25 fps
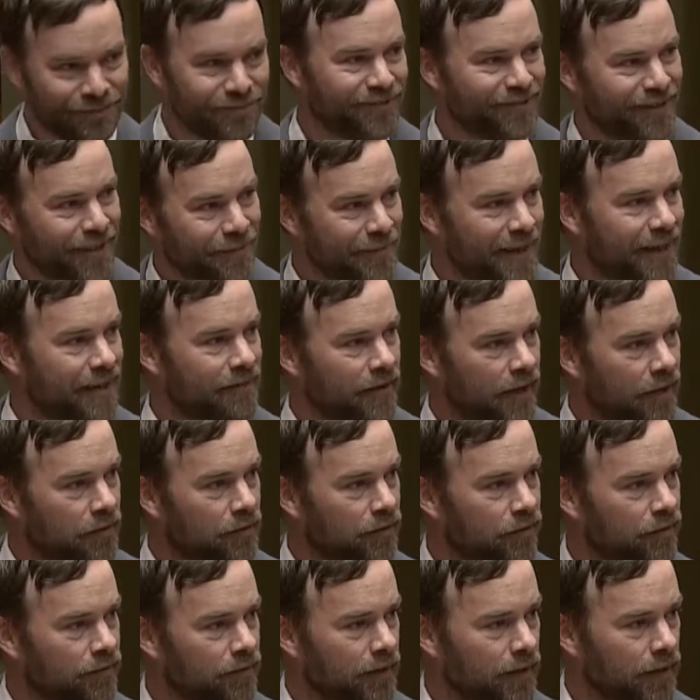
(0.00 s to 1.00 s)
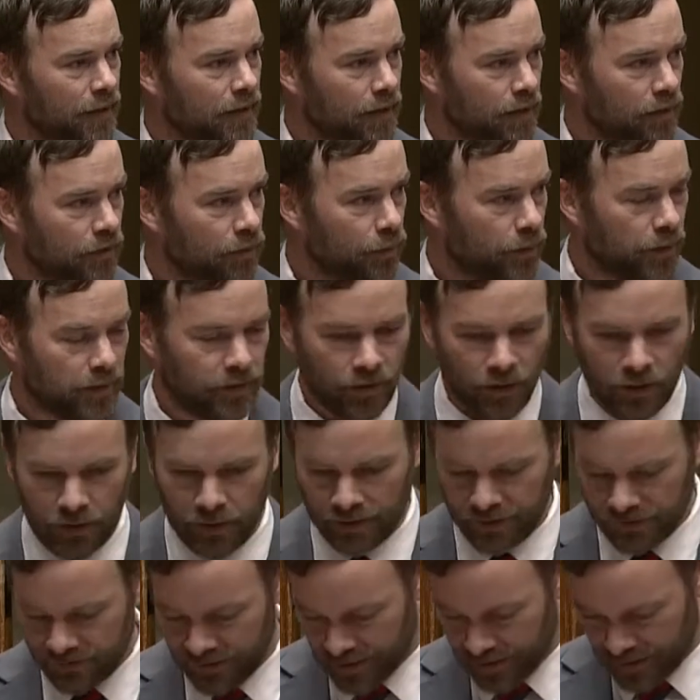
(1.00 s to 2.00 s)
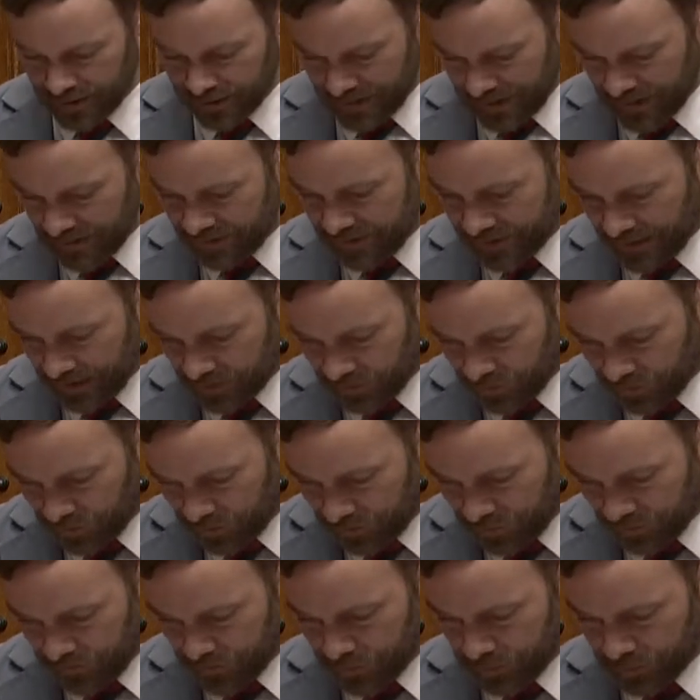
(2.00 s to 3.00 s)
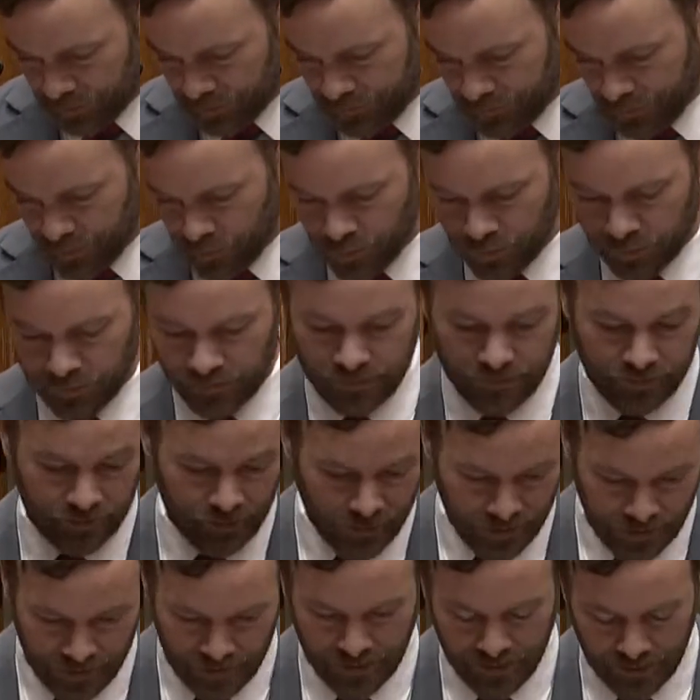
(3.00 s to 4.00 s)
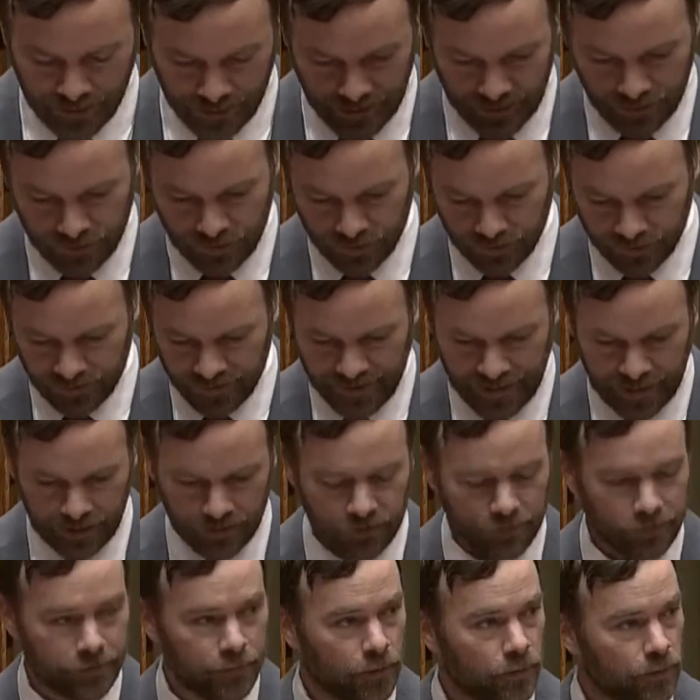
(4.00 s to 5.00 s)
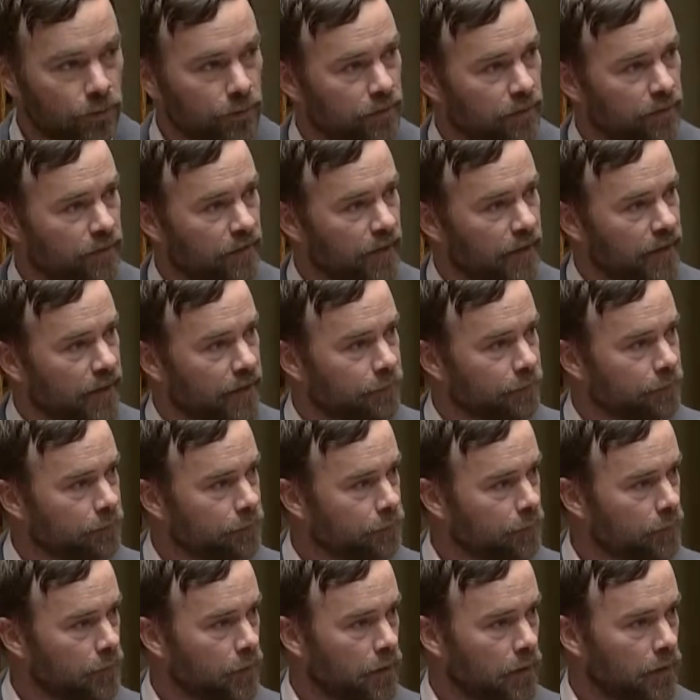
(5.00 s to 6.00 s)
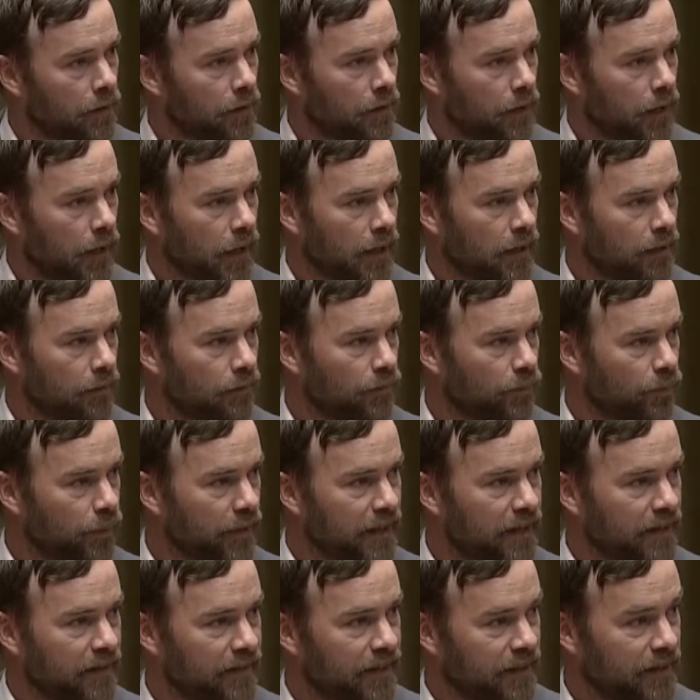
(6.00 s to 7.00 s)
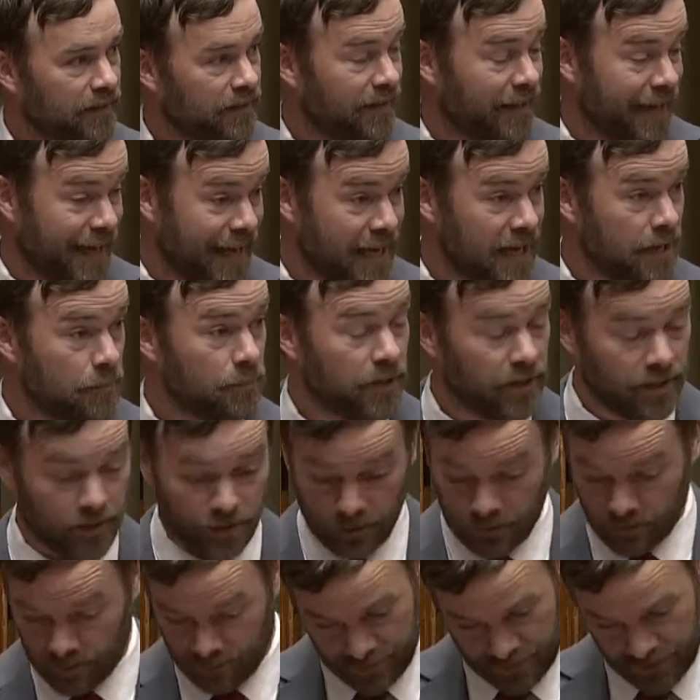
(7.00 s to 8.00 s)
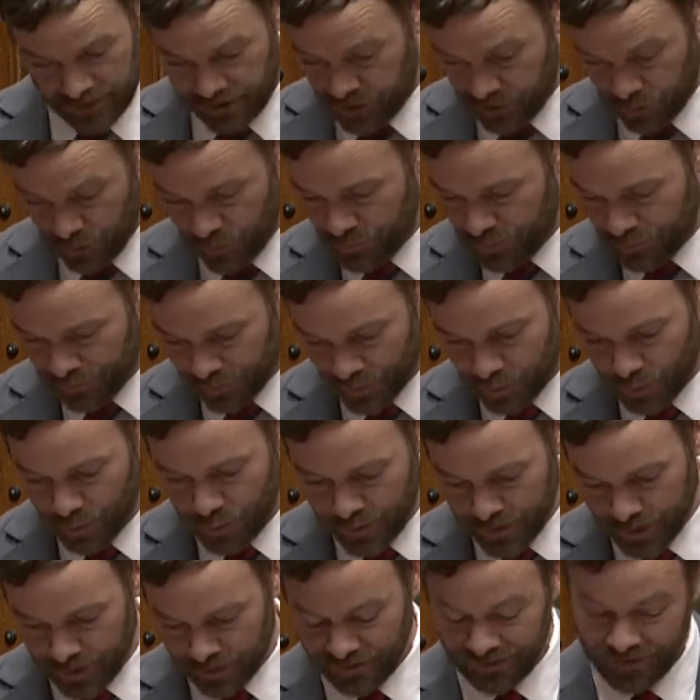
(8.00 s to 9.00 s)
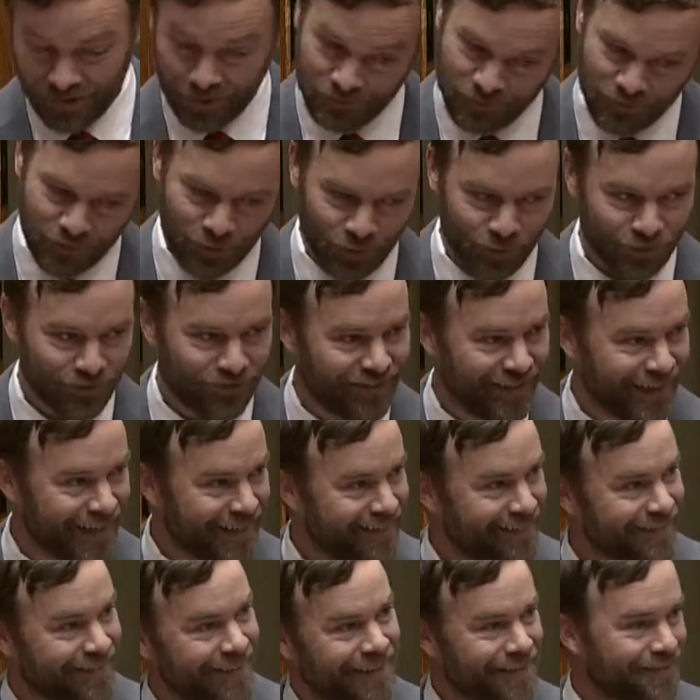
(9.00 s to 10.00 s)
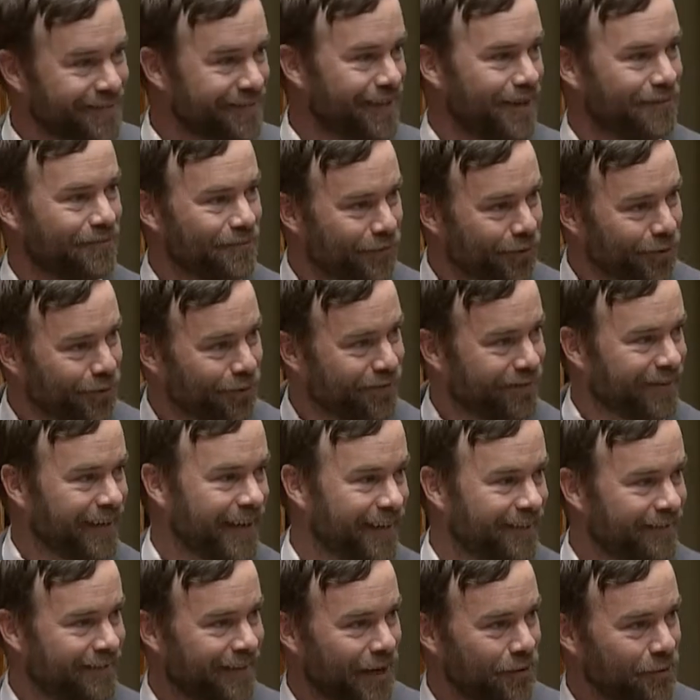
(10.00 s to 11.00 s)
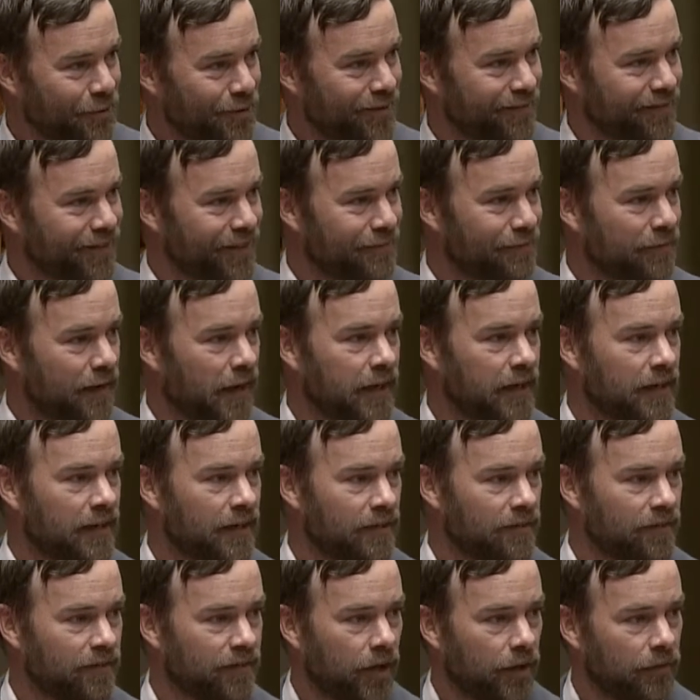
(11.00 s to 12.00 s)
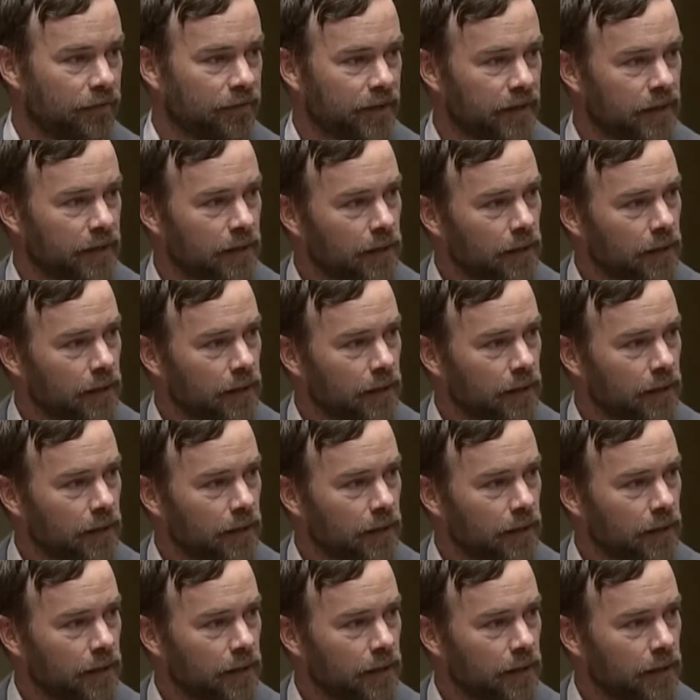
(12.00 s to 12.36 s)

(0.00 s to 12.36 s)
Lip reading: some have others to acknowledge asexual folks, intersex folks. Really, the aim here, Q for queer, some folks say it's in, some folks say it's out because they find it insulting.